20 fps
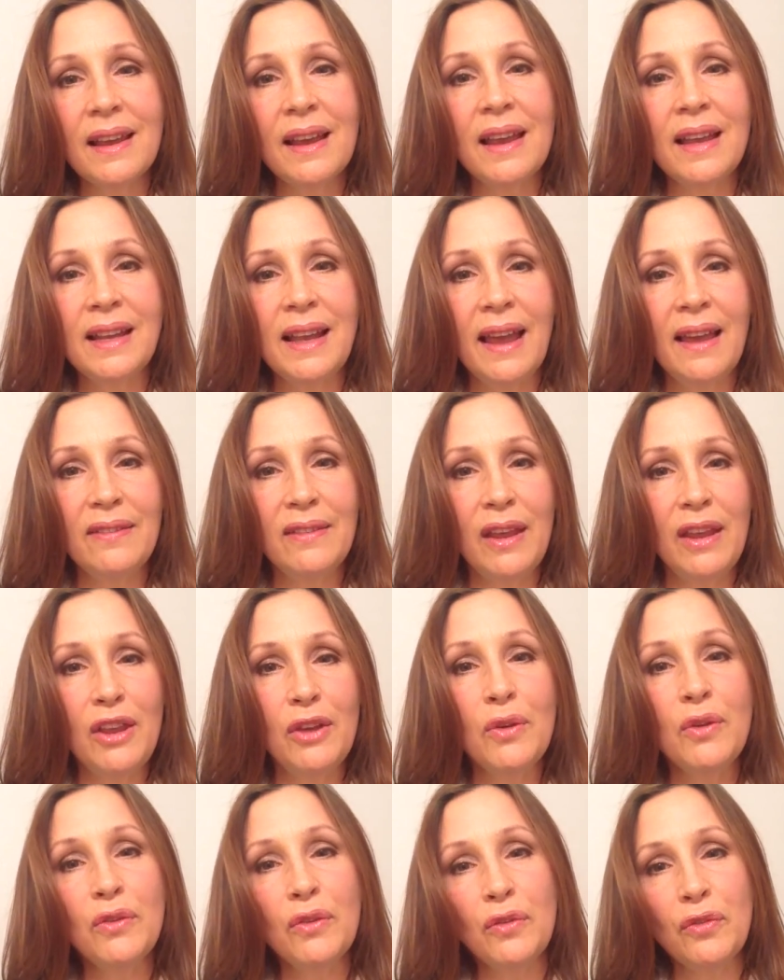It has a
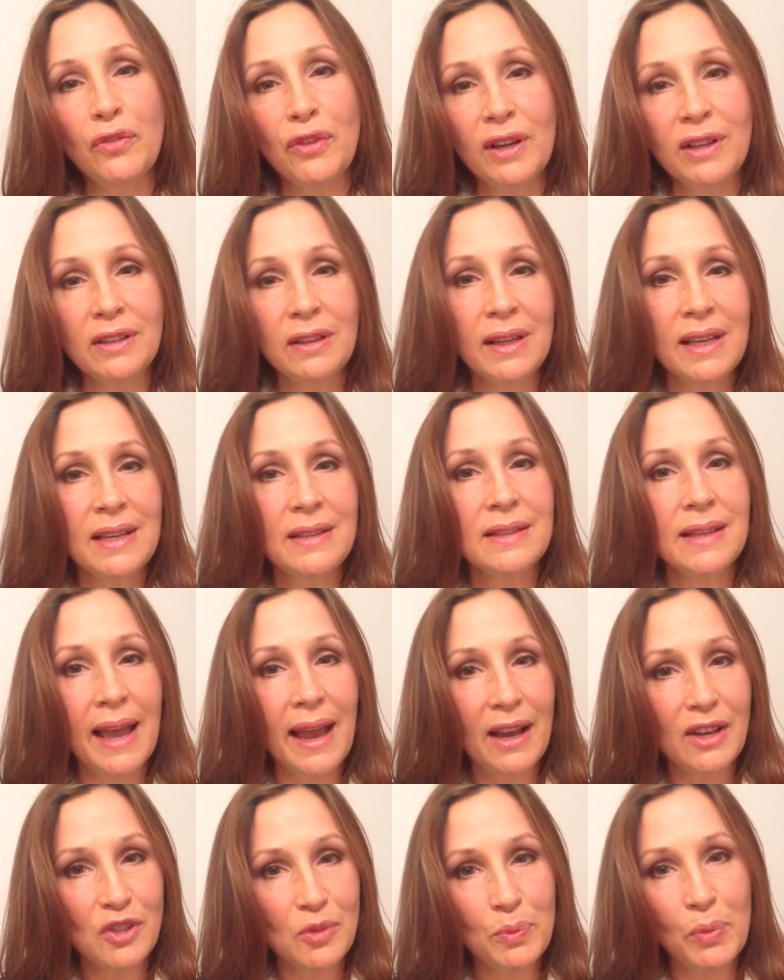user-friendly
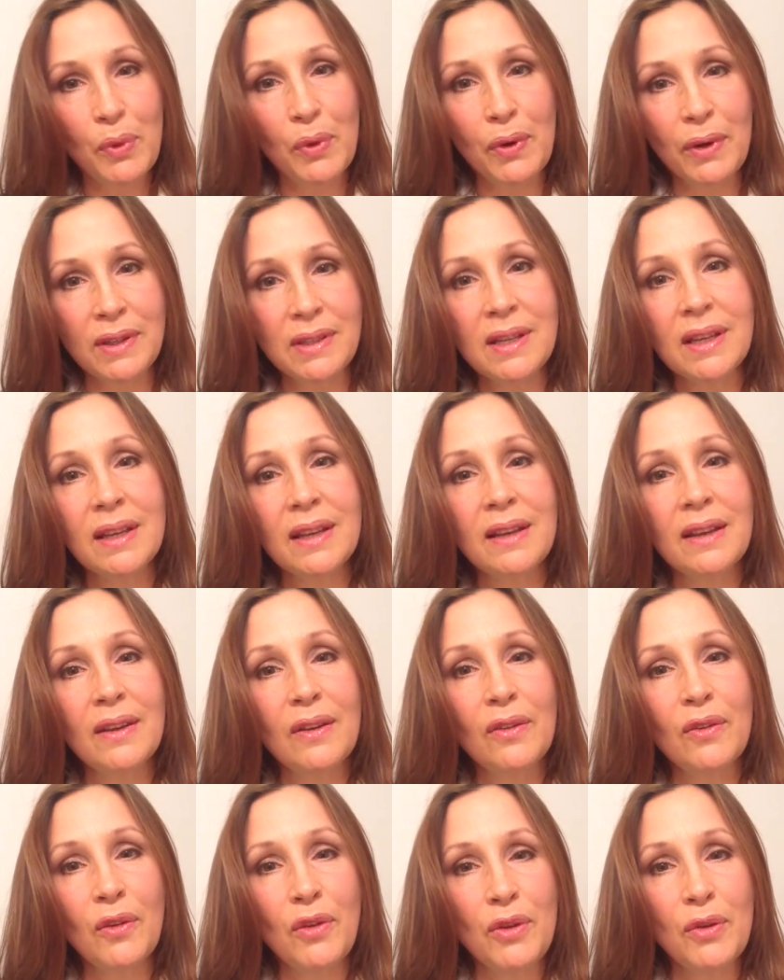dashboard
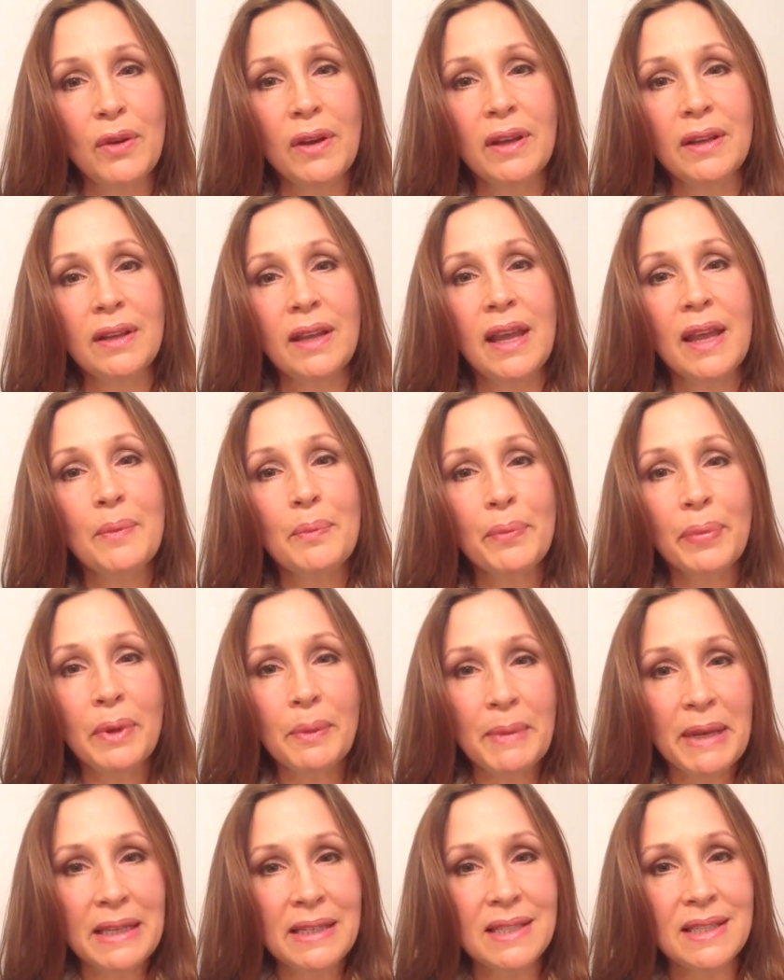so you can
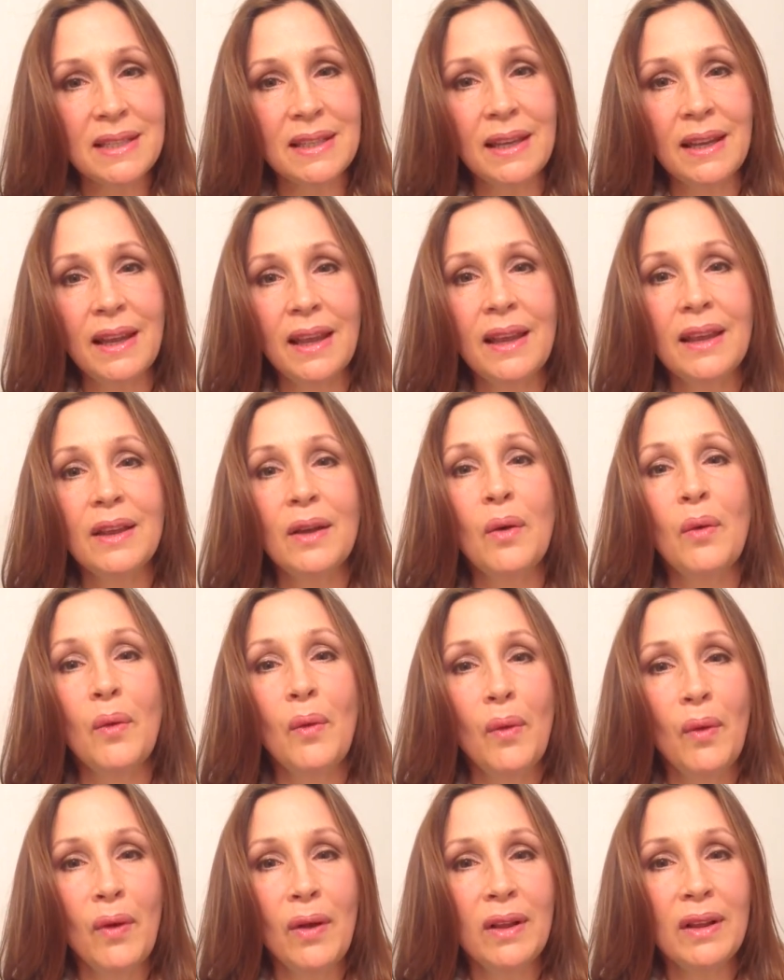implement
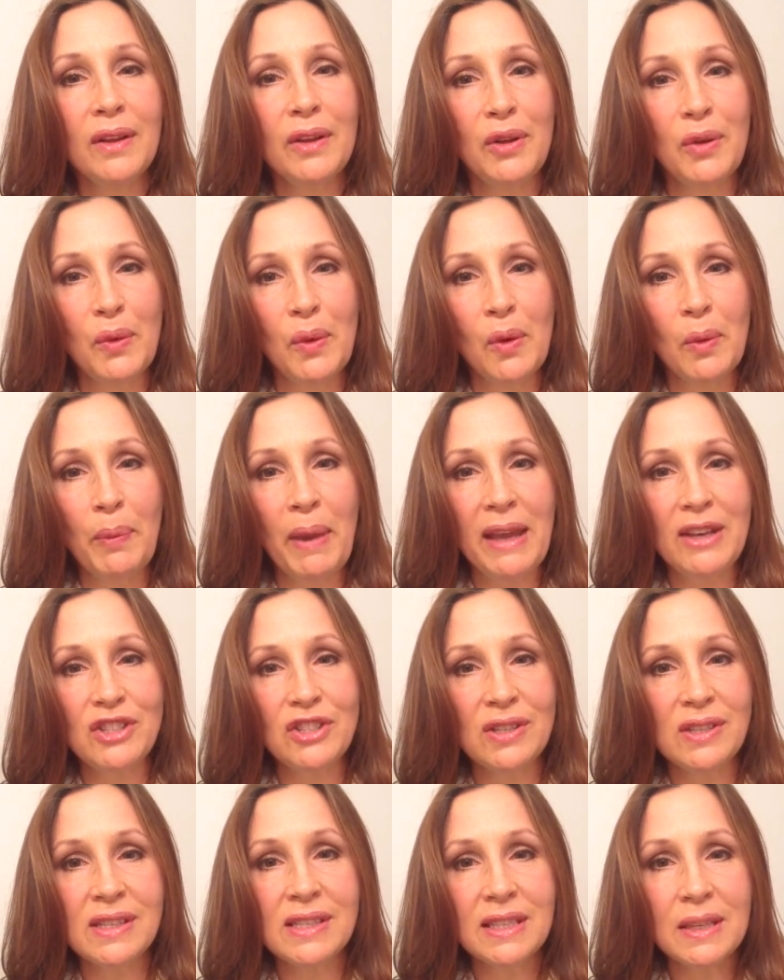all your
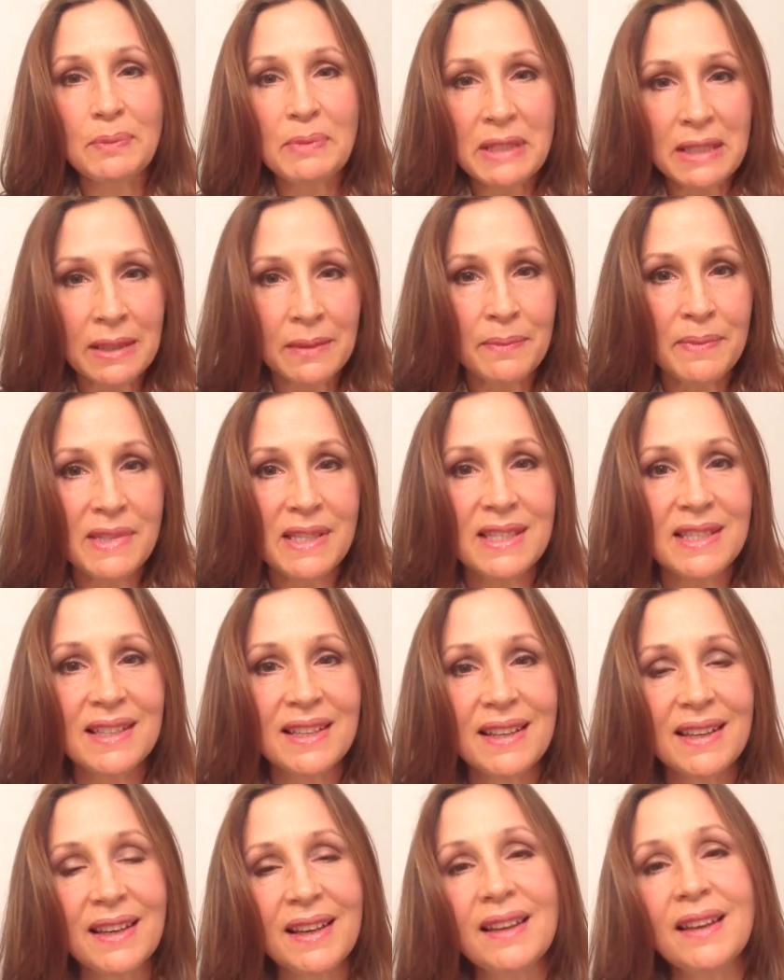patient's symptoms.
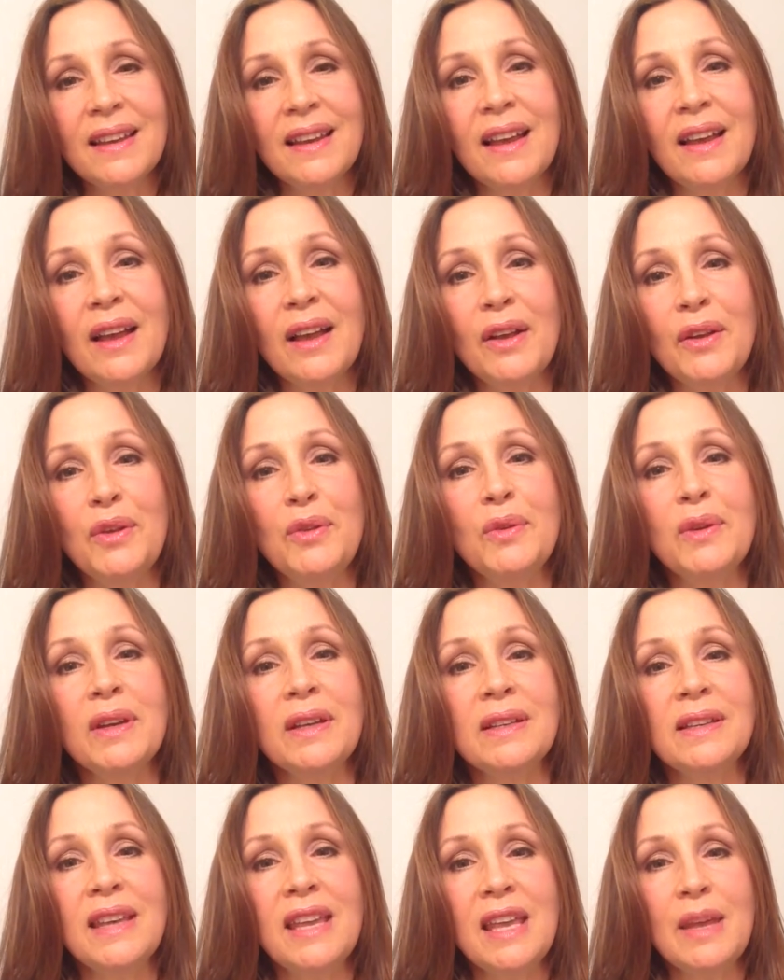You can
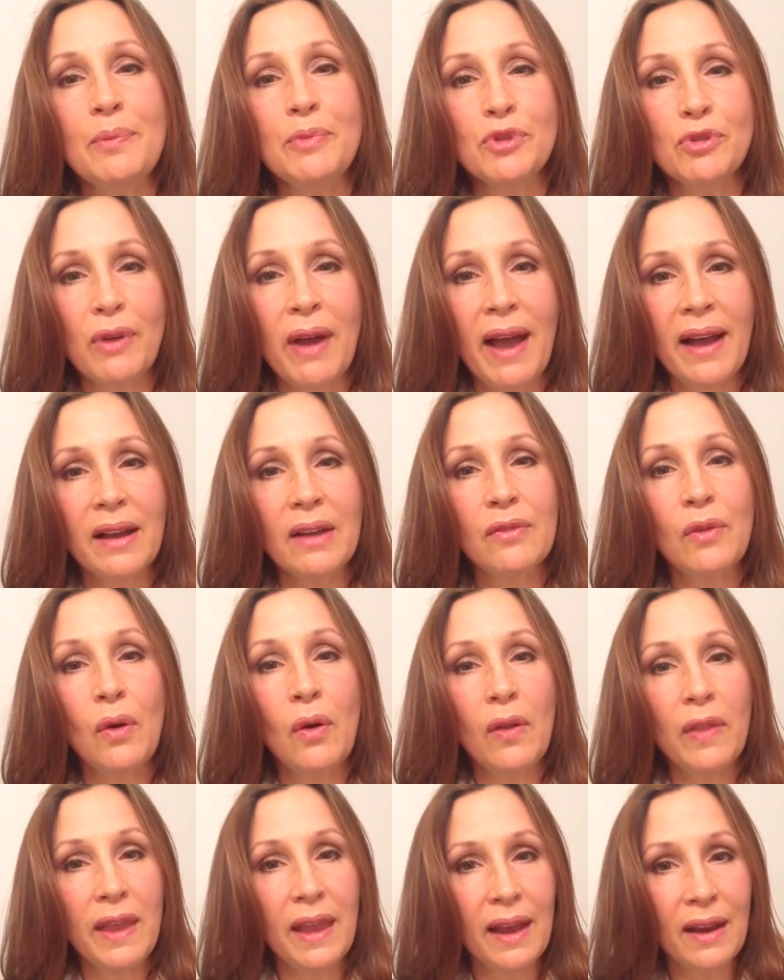keep track of all
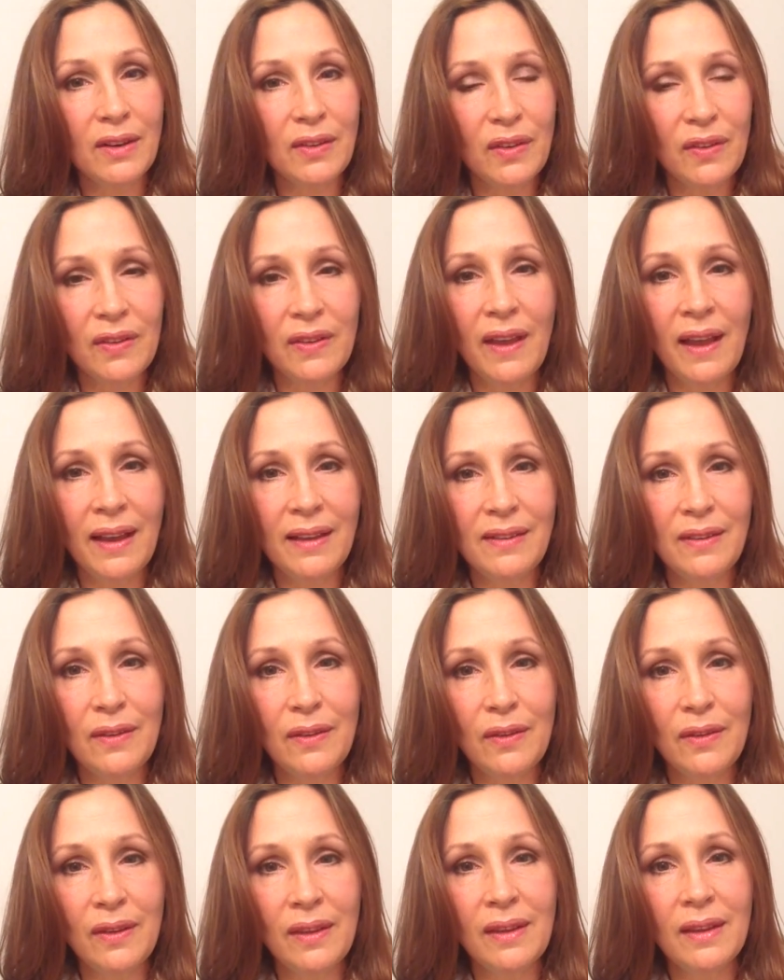the
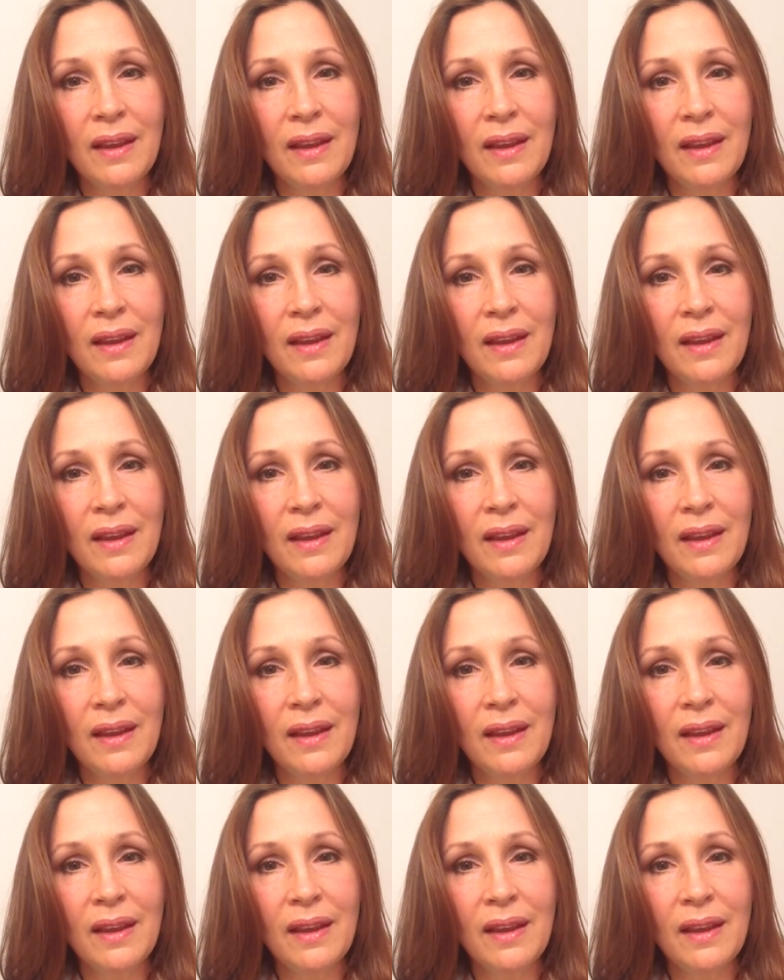exercises